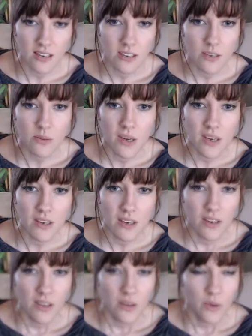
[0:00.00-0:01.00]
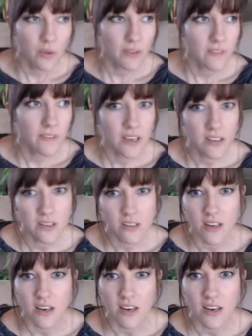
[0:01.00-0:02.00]
do what feels
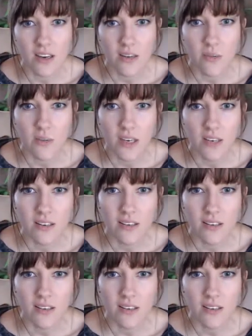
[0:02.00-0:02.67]
good and what